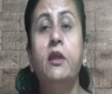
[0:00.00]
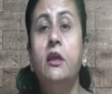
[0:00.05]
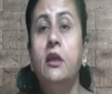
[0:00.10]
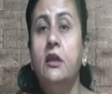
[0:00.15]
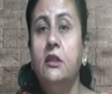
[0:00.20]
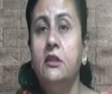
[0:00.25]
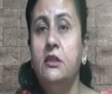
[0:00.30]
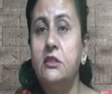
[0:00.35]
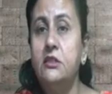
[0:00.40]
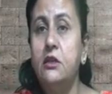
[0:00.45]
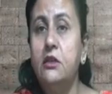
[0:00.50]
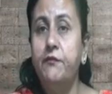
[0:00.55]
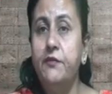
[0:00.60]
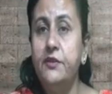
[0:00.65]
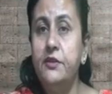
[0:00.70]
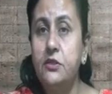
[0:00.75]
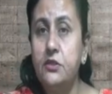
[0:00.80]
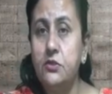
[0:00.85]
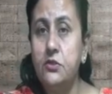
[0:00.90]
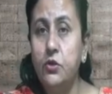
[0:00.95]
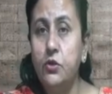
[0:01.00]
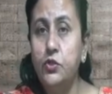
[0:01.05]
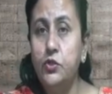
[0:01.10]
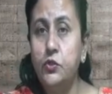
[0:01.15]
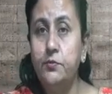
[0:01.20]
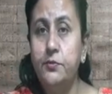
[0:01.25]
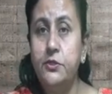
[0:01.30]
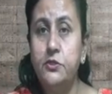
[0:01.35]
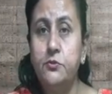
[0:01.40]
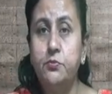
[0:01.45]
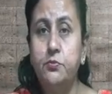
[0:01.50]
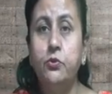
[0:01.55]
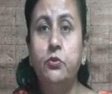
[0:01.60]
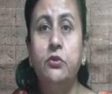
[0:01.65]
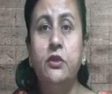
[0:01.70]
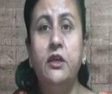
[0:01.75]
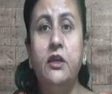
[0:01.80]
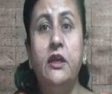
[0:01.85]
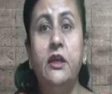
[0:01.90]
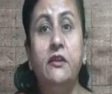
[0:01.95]
the surface is going to be
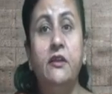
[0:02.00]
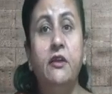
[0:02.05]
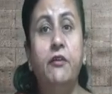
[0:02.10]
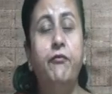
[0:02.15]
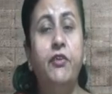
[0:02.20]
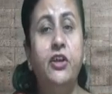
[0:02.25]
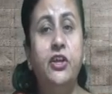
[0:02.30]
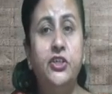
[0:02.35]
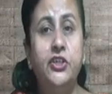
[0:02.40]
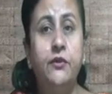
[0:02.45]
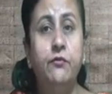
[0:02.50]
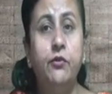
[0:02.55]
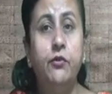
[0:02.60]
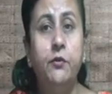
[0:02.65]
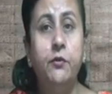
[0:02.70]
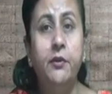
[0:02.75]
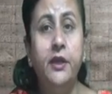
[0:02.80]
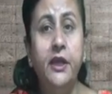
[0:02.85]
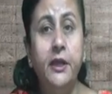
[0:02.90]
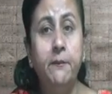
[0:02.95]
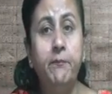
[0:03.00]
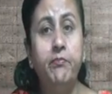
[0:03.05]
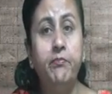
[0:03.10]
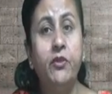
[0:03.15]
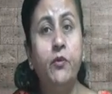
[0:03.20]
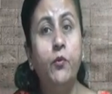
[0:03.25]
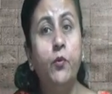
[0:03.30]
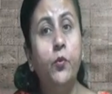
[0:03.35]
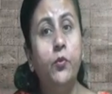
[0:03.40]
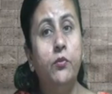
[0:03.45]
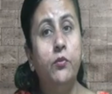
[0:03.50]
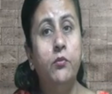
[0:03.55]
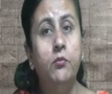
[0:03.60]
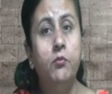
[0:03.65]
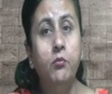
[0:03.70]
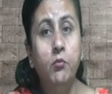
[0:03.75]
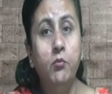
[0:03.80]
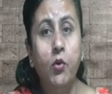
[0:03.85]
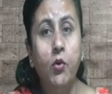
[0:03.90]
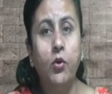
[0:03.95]
smooth, then the friction would be
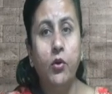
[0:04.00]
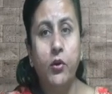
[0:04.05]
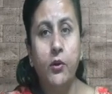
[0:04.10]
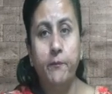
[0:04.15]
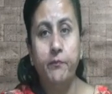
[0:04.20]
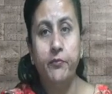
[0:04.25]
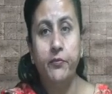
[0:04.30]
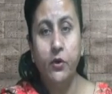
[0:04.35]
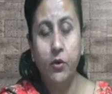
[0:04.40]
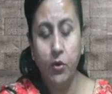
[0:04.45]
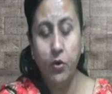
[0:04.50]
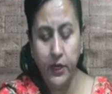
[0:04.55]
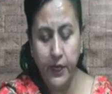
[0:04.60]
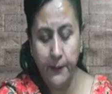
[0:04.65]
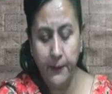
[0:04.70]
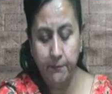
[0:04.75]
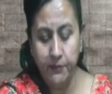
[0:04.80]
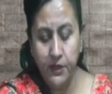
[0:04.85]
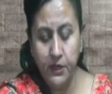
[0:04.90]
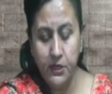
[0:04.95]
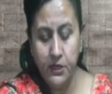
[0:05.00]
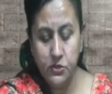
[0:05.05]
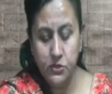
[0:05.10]
more. Okay.